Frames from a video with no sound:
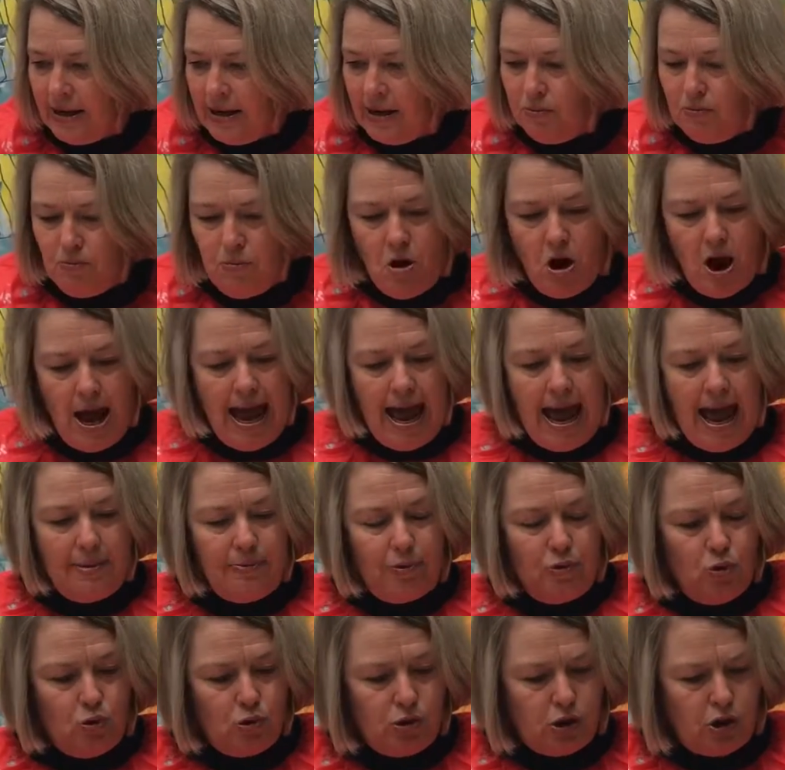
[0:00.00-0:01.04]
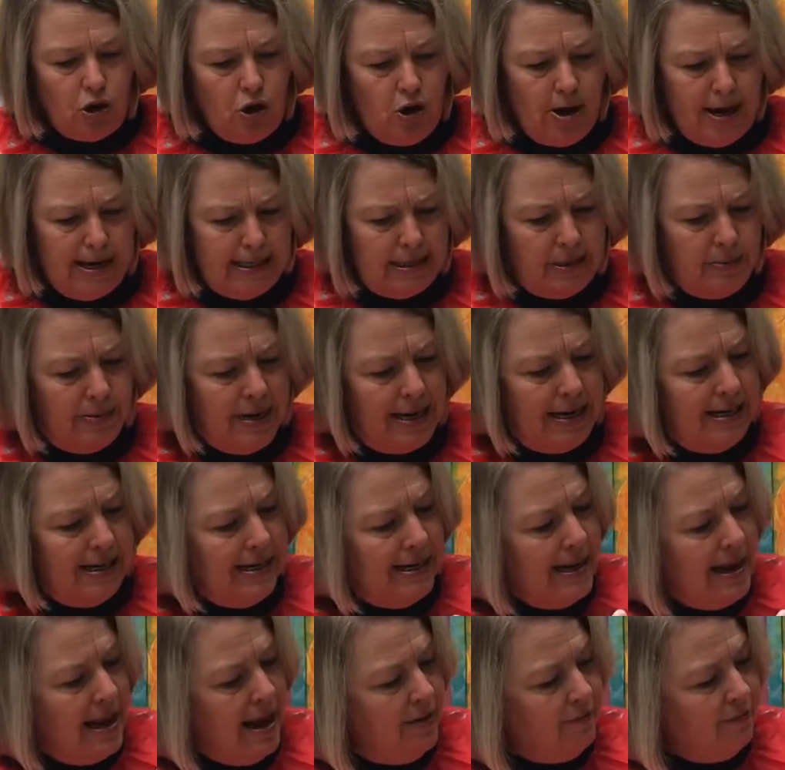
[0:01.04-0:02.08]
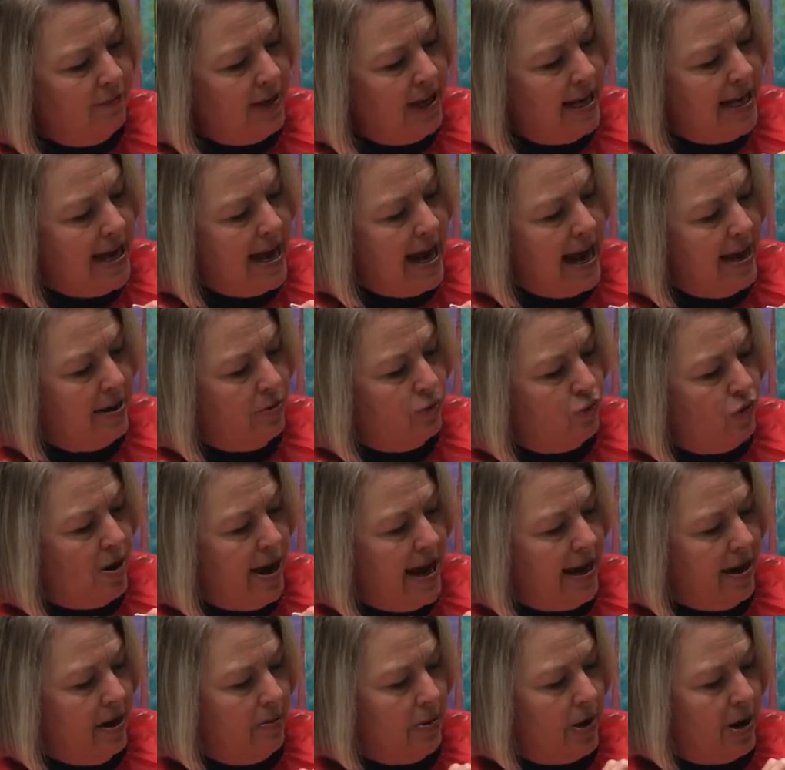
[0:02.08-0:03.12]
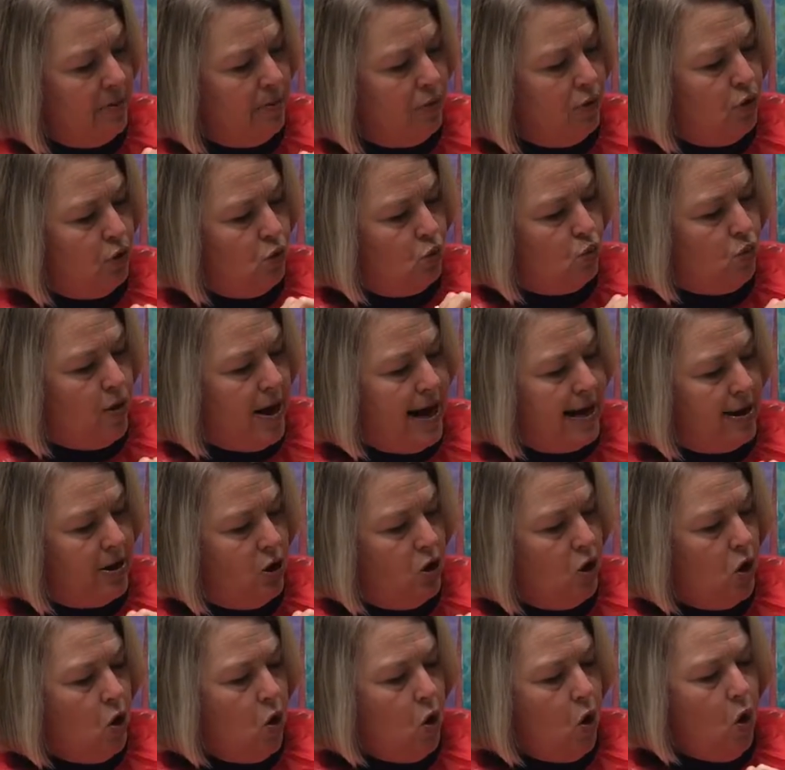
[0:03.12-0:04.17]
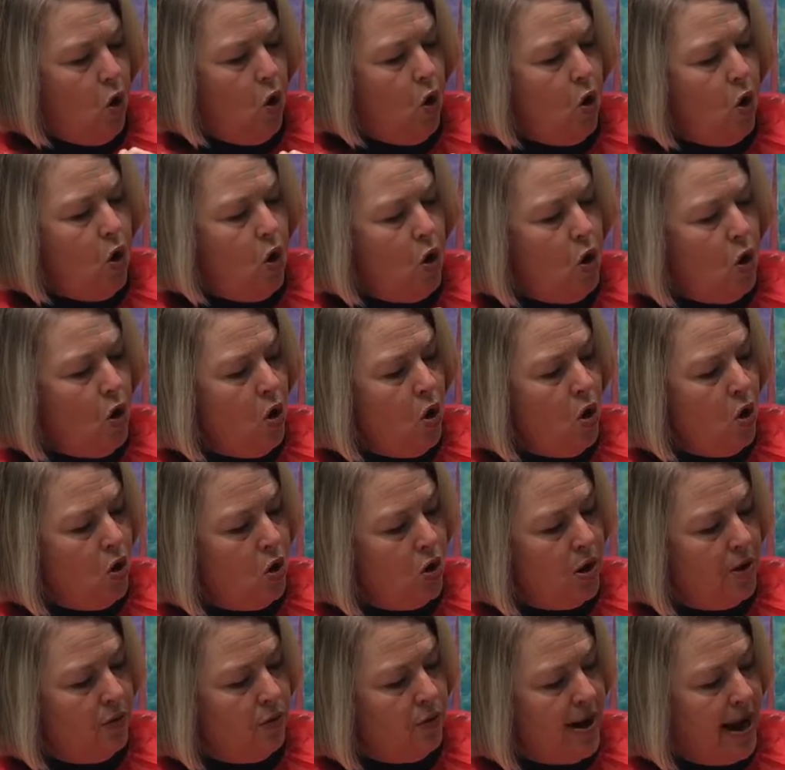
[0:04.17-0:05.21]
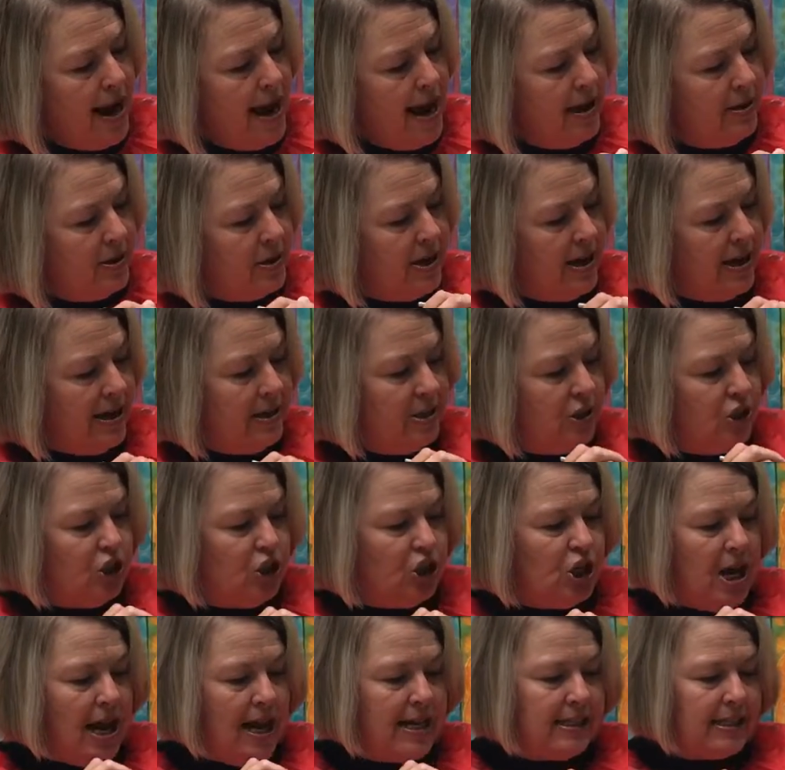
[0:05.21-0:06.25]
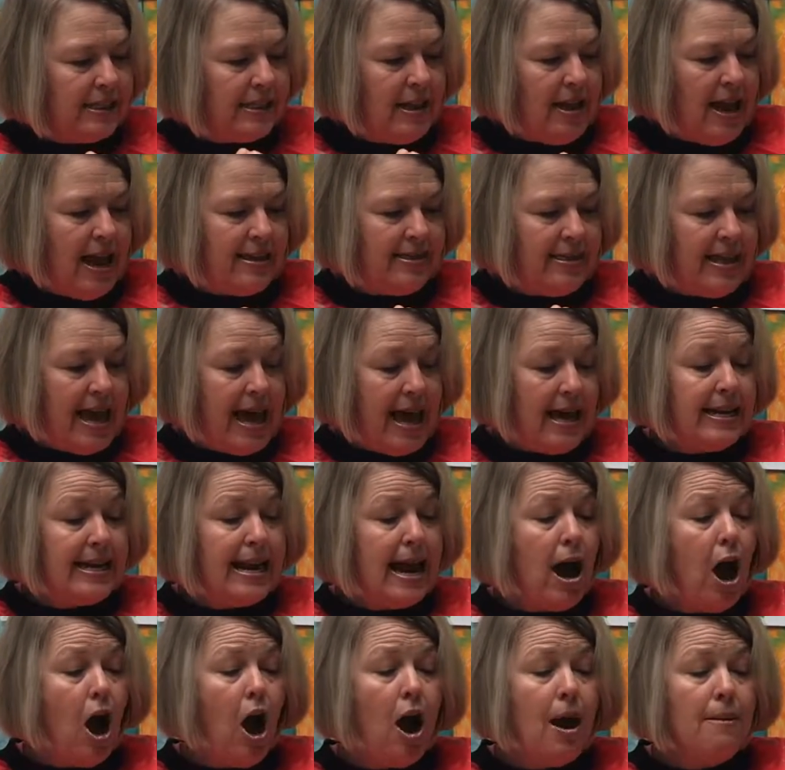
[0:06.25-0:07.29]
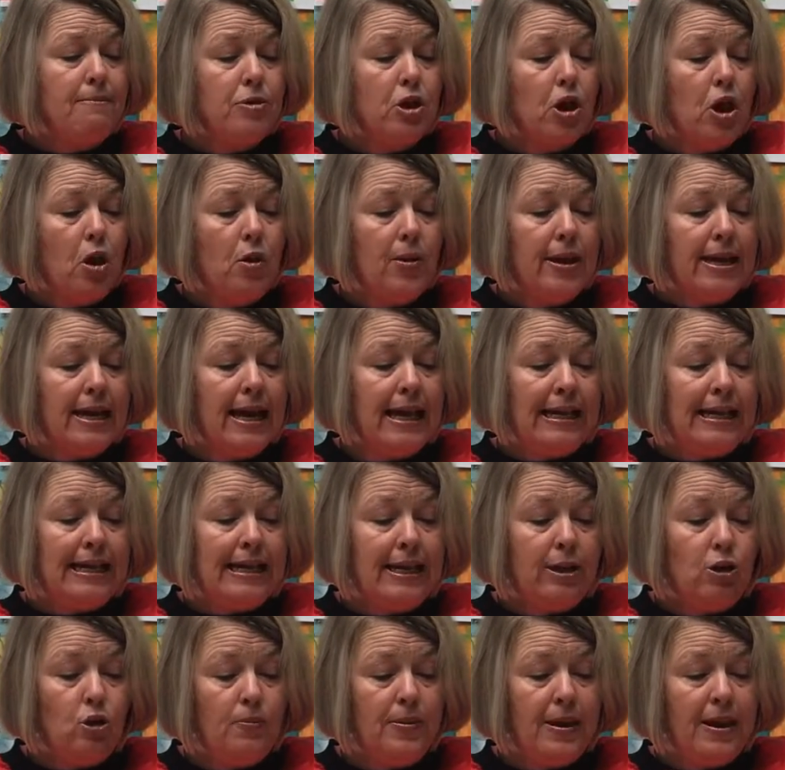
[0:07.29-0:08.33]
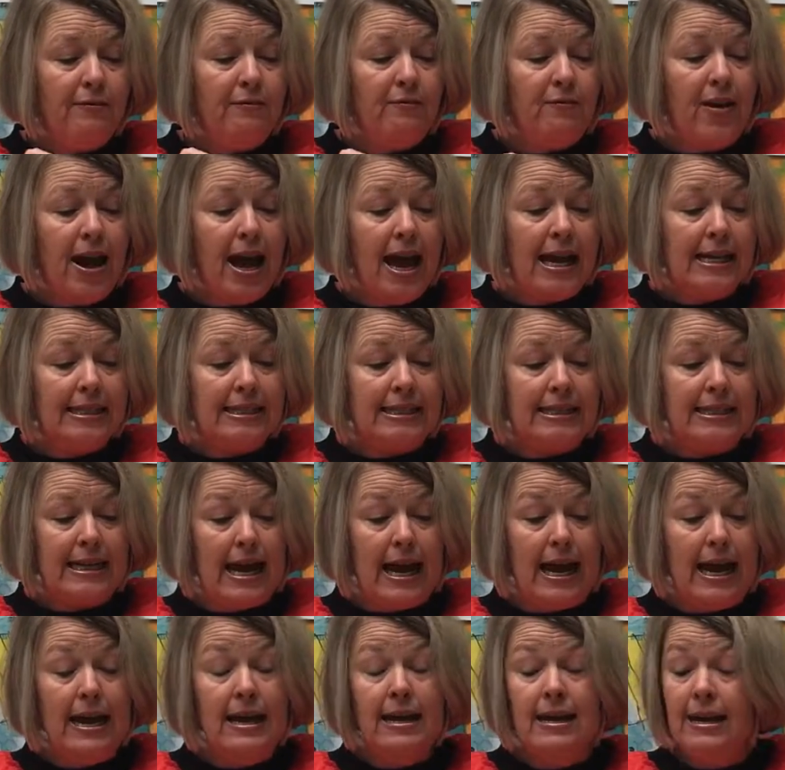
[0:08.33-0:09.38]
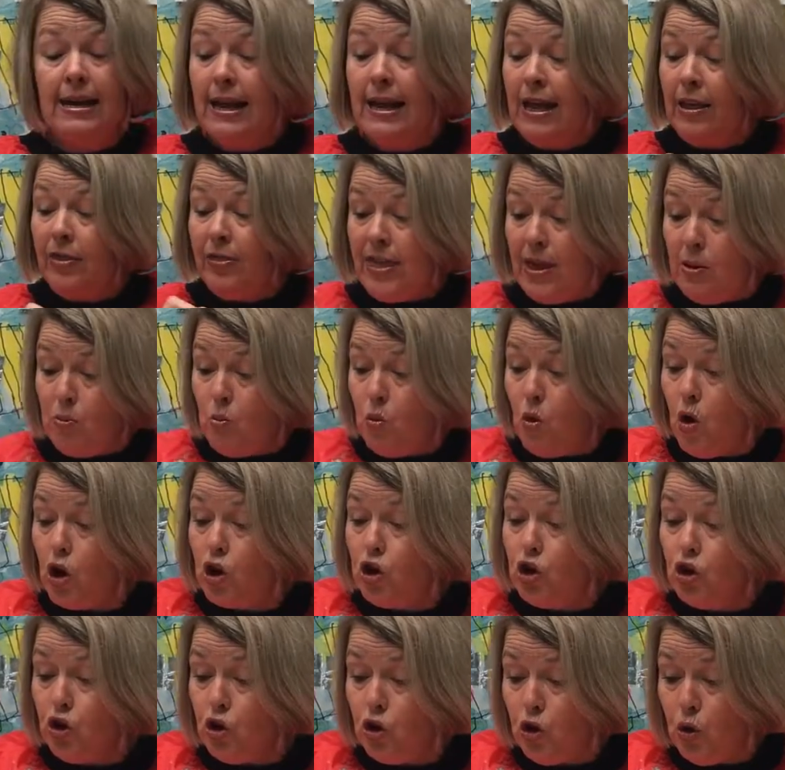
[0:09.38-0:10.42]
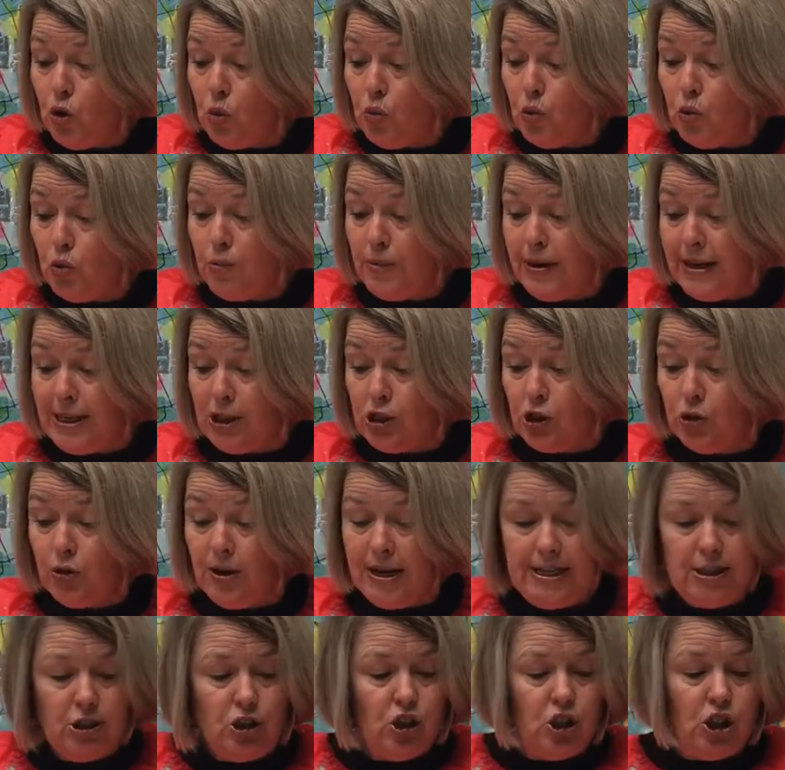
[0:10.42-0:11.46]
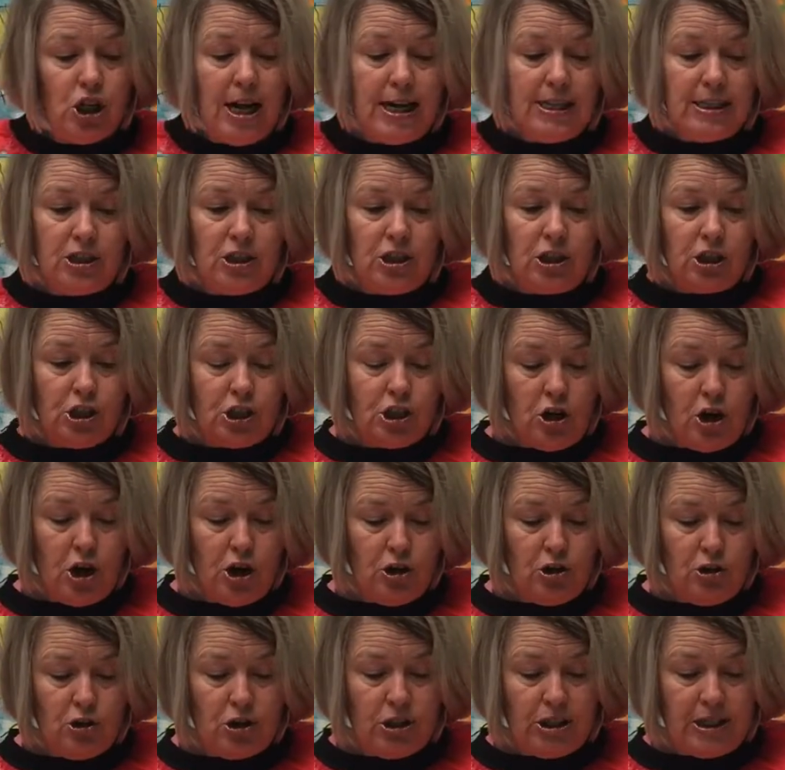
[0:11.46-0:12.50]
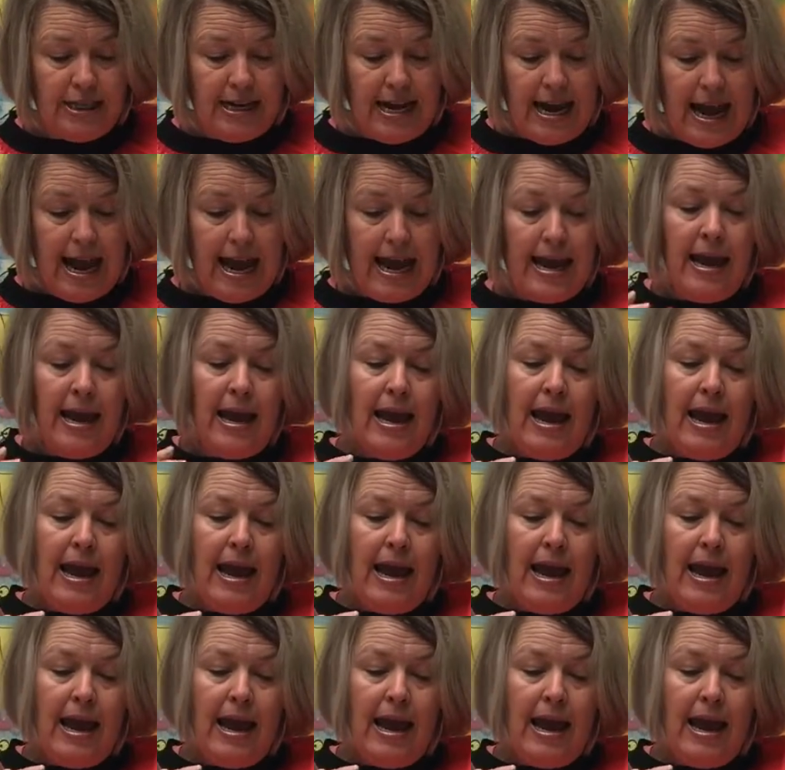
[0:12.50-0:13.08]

My apple's going to be lovely and red. I'm going to put red all around it, just like that. Now I'm going a little bit faster than what you will be doing, just to show you today.